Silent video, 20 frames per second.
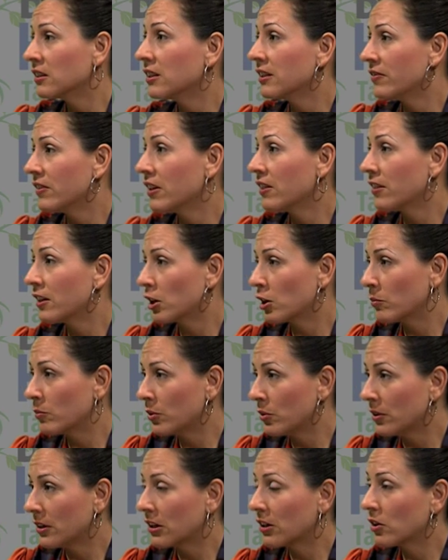living
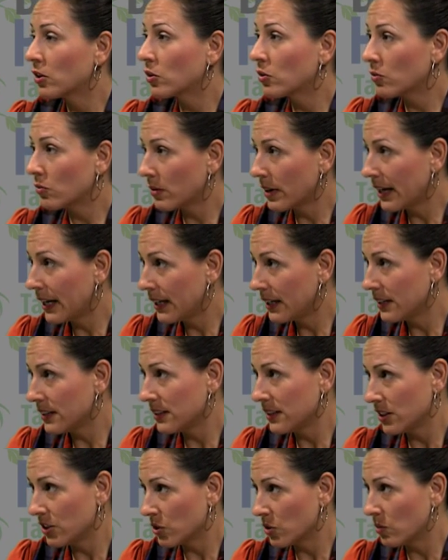therapeutic grade
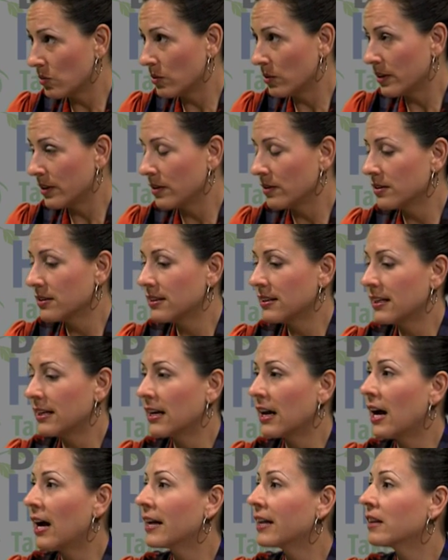essential oils, then
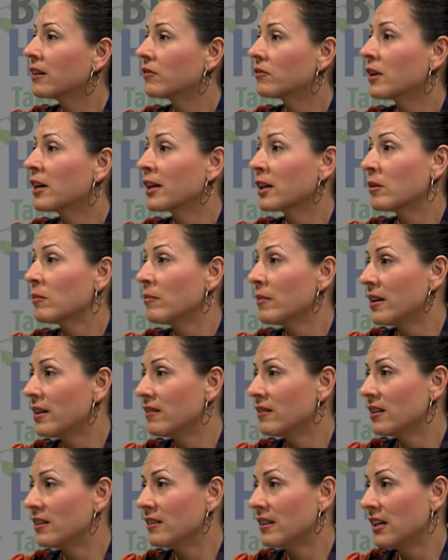I can
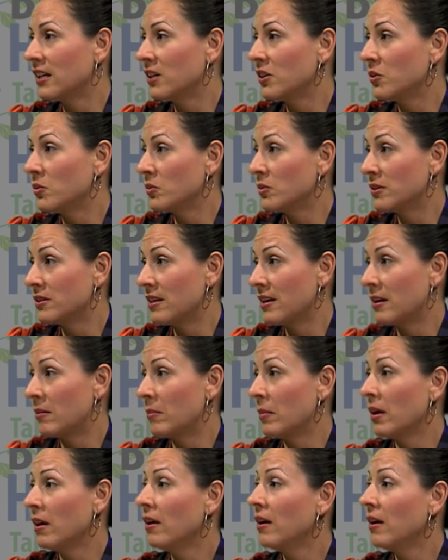recommend that they use them